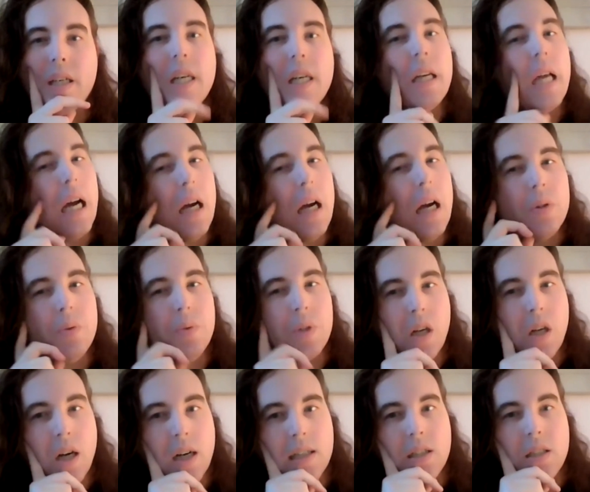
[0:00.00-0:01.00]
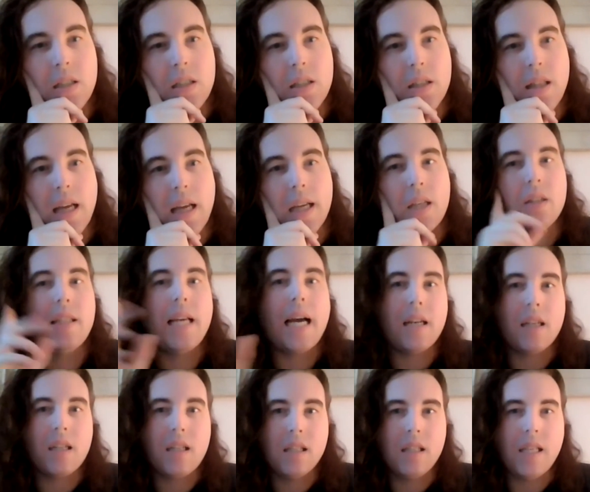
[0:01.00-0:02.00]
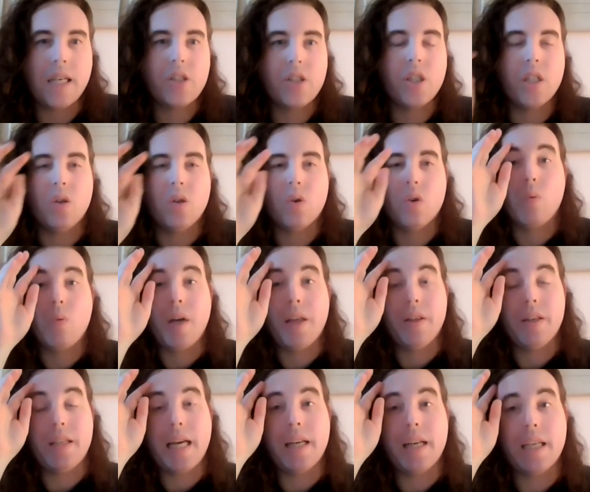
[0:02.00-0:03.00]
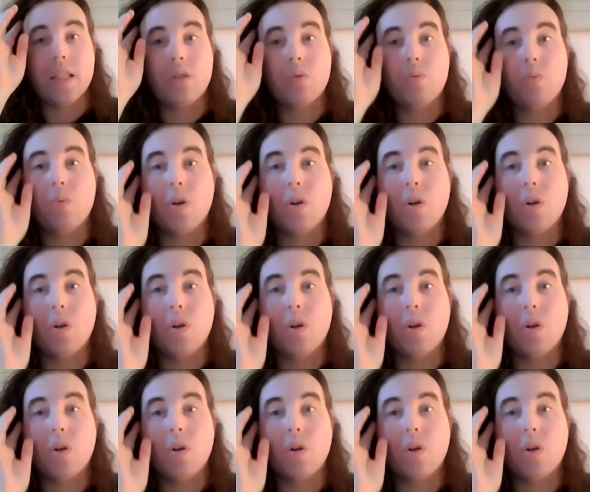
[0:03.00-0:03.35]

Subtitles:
now in regards to like data collection or the way the data gets